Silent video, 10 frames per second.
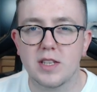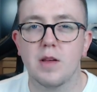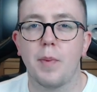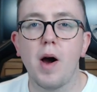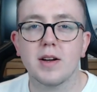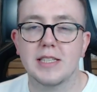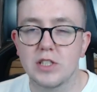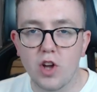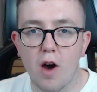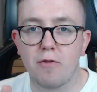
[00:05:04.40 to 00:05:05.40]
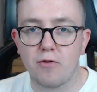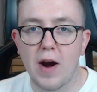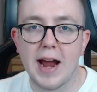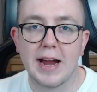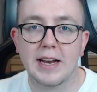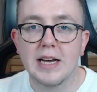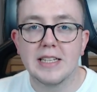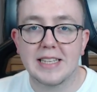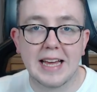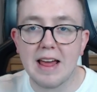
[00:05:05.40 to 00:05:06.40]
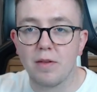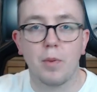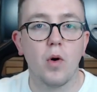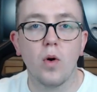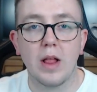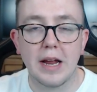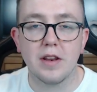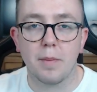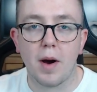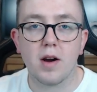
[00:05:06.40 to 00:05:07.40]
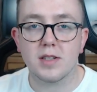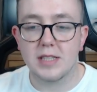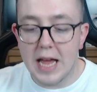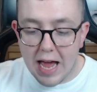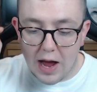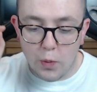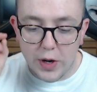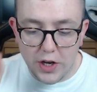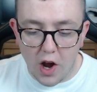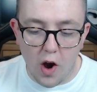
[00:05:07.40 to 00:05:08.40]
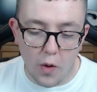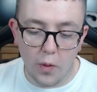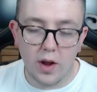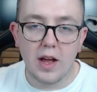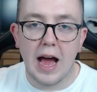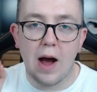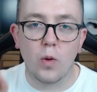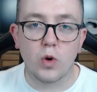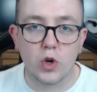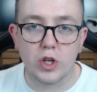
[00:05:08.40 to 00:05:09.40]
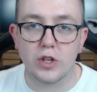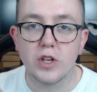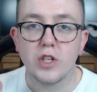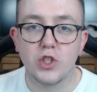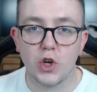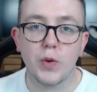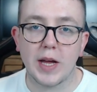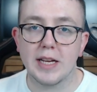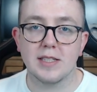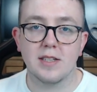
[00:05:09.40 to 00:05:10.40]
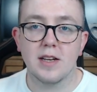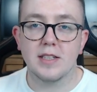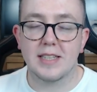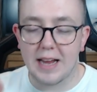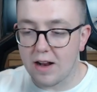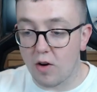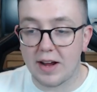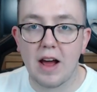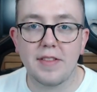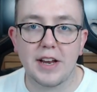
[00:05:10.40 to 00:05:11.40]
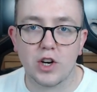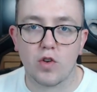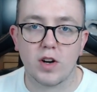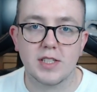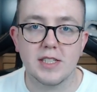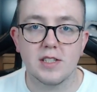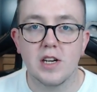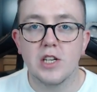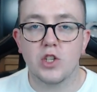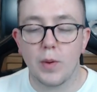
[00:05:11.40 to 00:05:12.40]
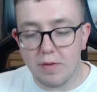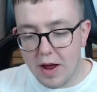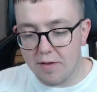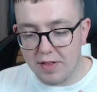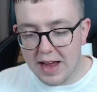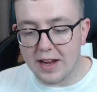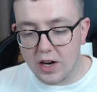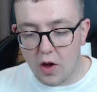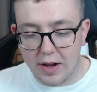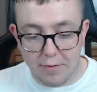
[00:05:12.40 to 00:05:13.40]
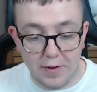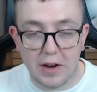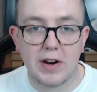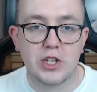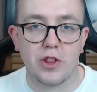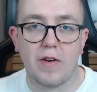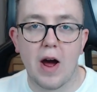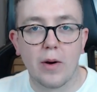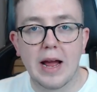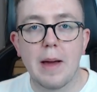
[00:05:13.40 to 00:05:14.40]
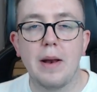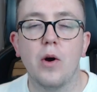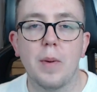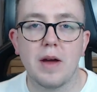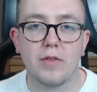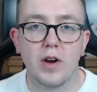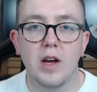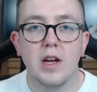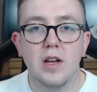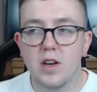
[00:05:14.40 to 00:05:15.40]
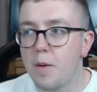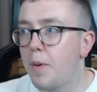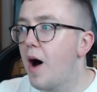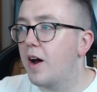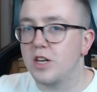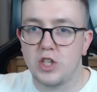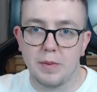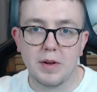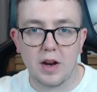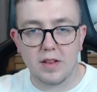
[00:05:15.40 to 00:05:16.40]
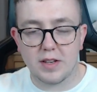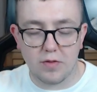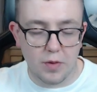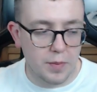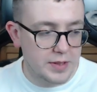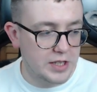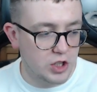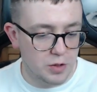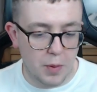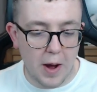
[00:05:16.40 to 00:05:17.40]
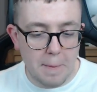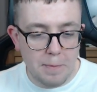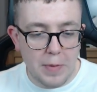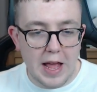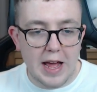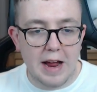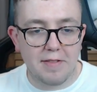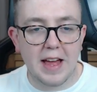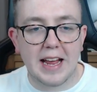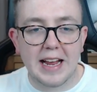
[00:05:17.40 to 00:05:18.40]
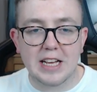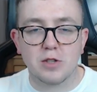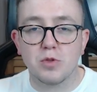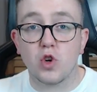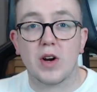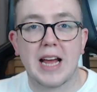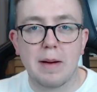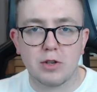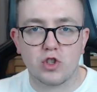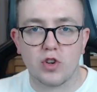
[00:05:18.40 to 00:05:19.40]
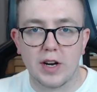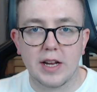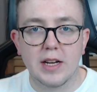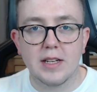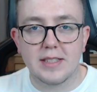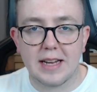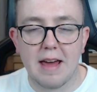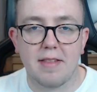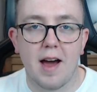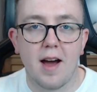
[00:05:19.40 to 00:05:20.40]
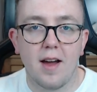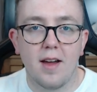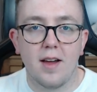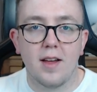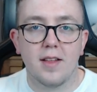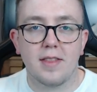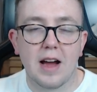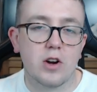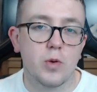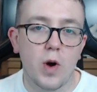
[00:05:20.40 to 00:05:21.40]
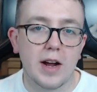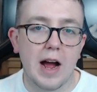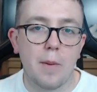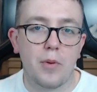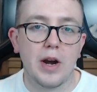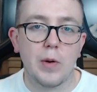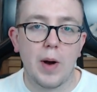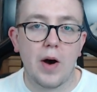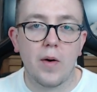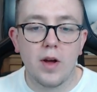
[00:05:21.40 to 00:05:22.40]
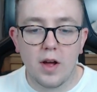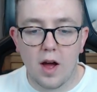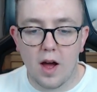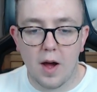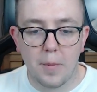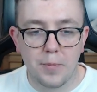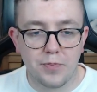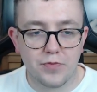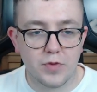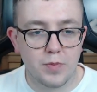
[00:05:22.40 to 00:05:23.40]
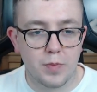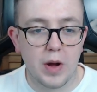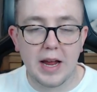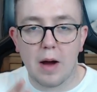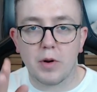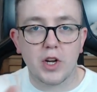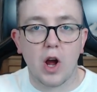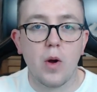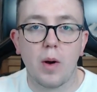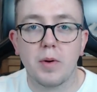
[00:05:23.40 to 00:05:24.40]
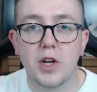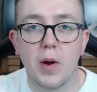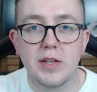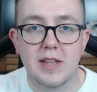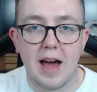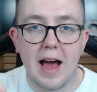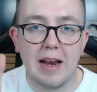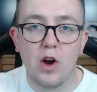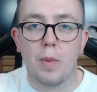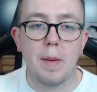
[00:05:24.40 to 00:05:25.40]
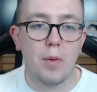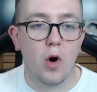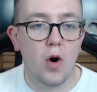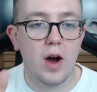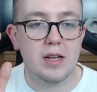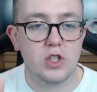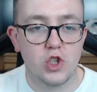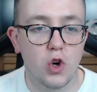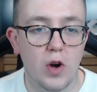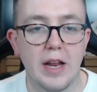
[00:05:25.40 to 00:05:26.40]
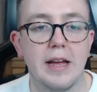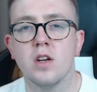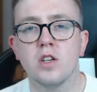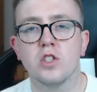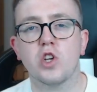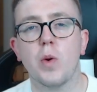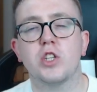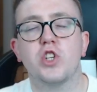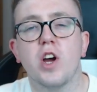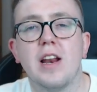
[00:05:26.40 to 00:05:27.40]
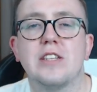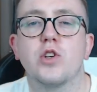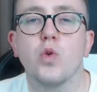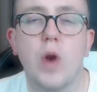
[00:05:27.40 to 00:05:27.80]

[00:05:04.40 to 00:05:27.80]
the box. He's not afraid to get the ball in the box, and we know how good Duke is to like get on the end of crosses. So if, if they can like figure each other out, get a little bit of a not a partnership, you know, the different positions, but if they can get some sort of chemistry together, that could work out pretty well. Um, but yeah, I'm gonna go. I'm gonna go into that a little bit more shortly. So, a journalist called